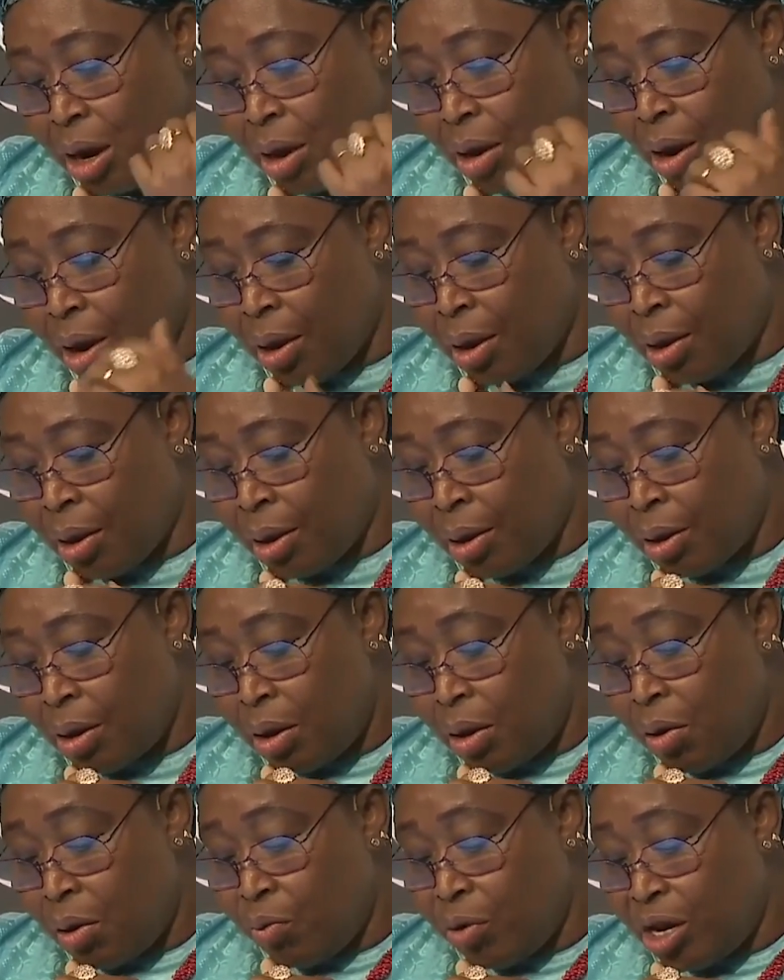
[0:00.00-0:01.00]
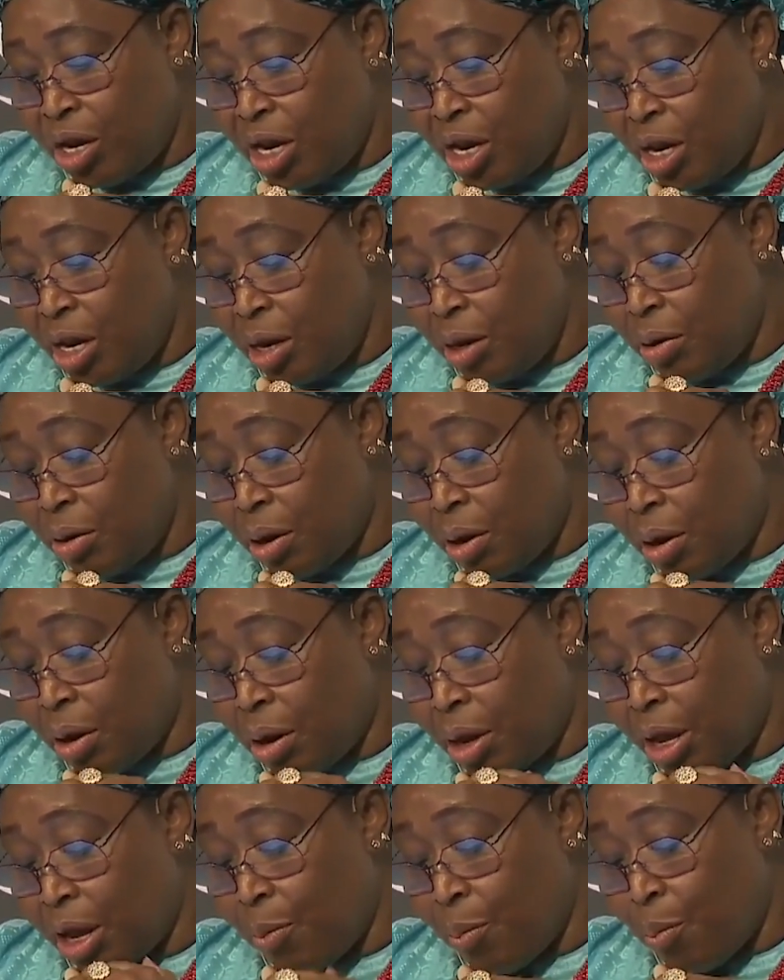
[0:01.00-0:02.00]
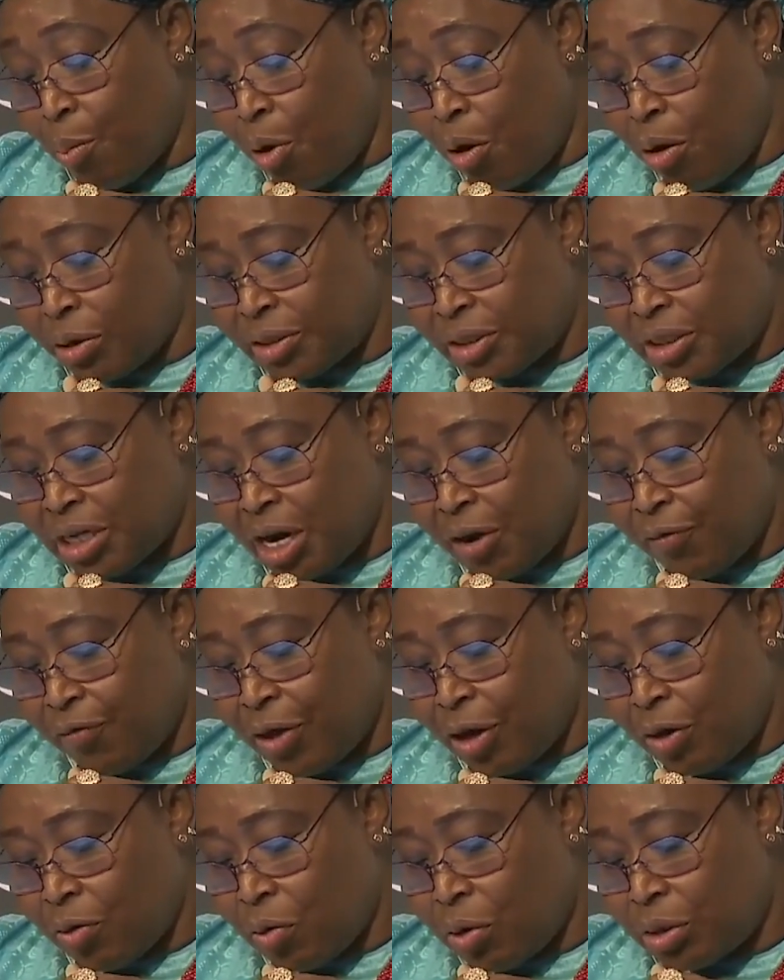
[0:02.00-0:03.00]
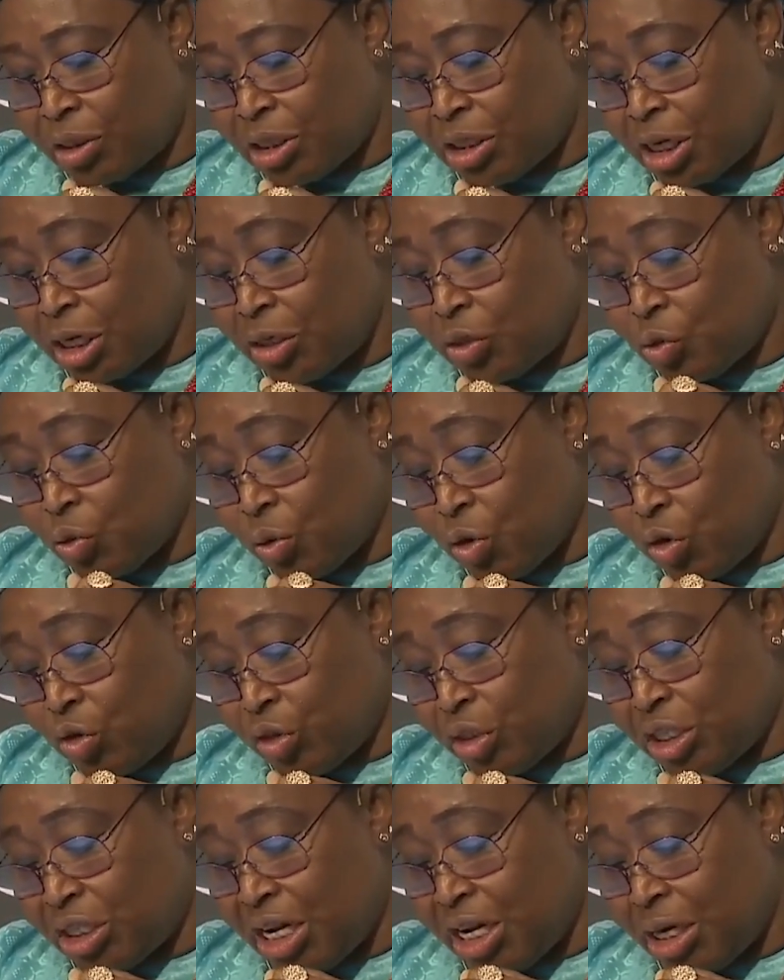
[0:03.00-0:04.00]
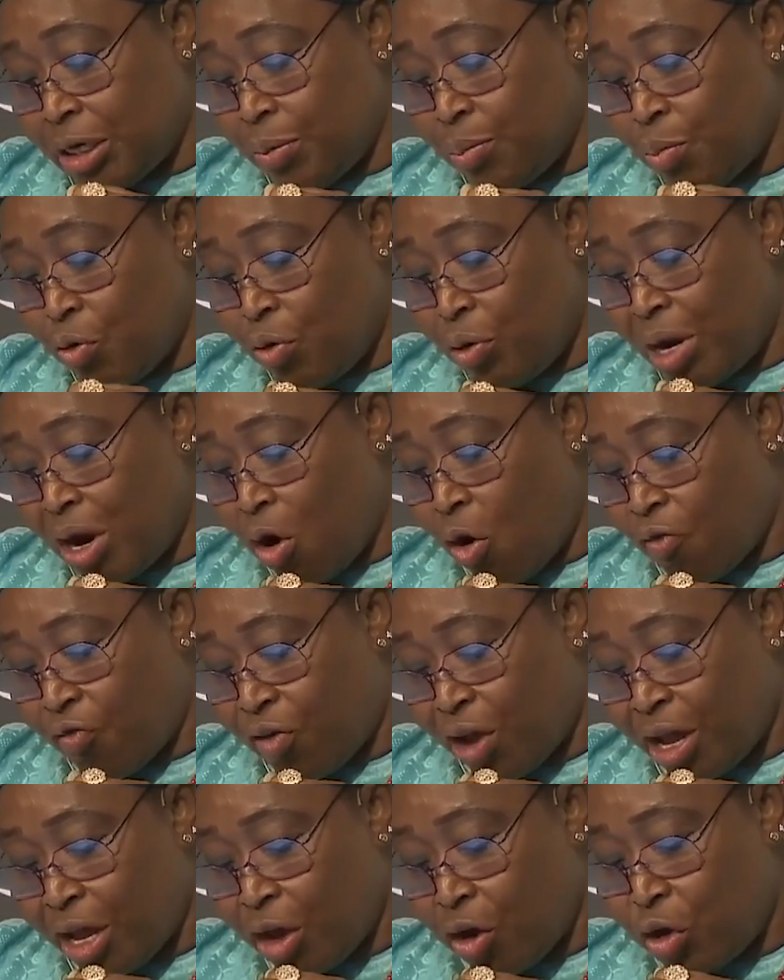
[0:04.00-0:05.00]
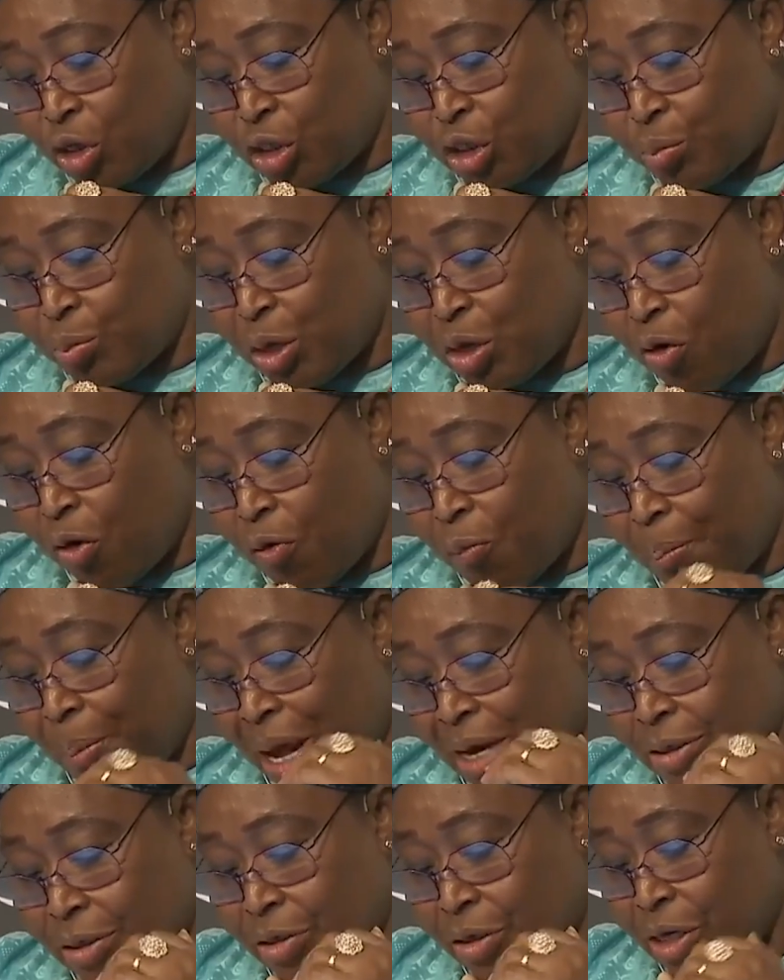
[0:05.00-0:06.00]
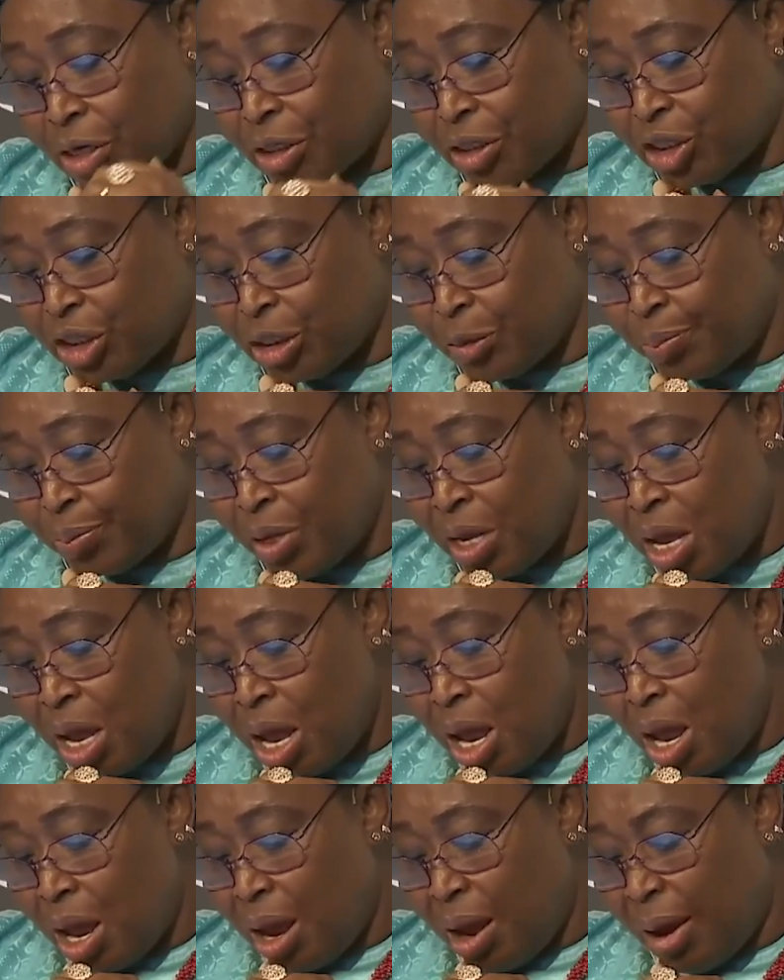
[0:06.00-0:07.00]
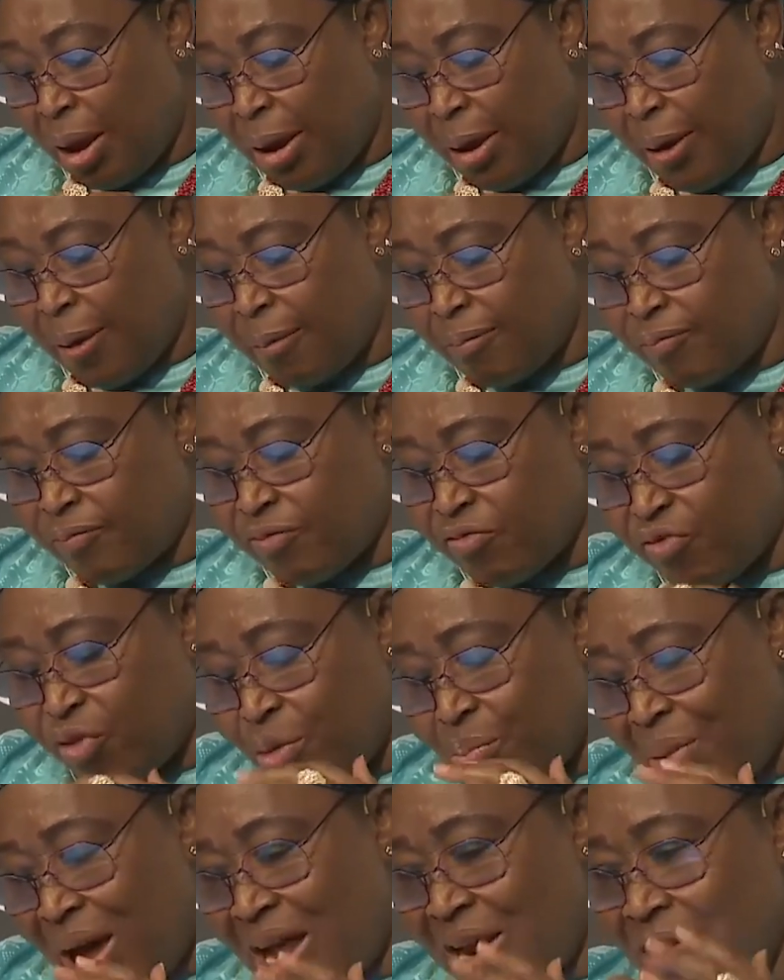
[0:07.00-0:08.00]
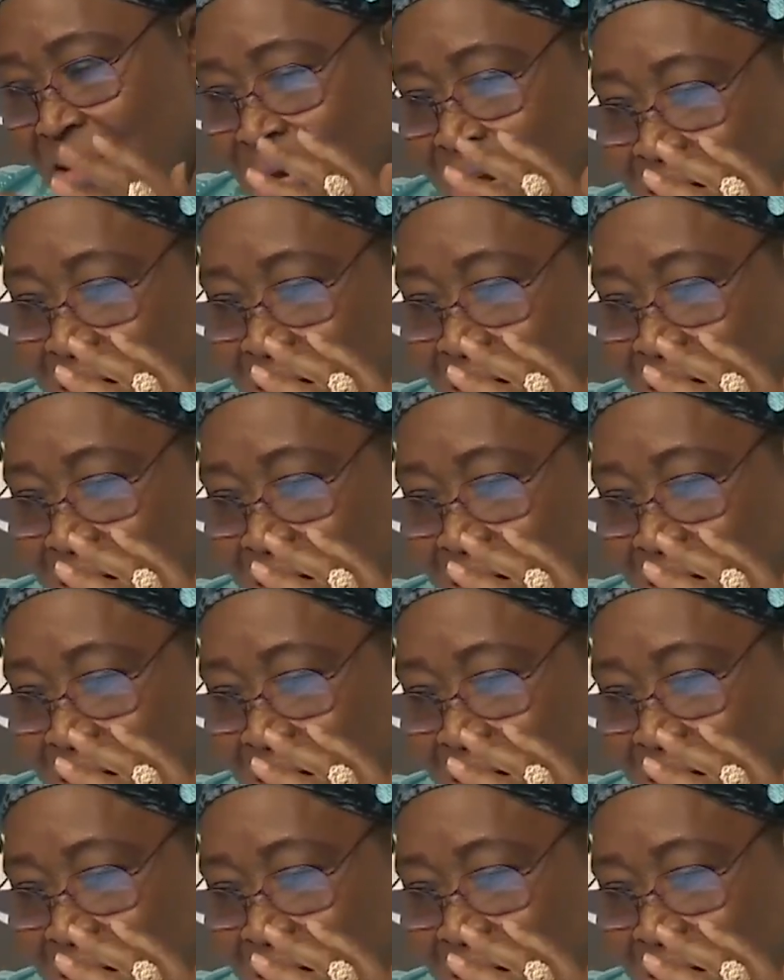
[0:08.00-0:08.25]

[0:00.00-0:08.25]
and we need a more strengthened continent-to-continent mode of engagement of partnership. The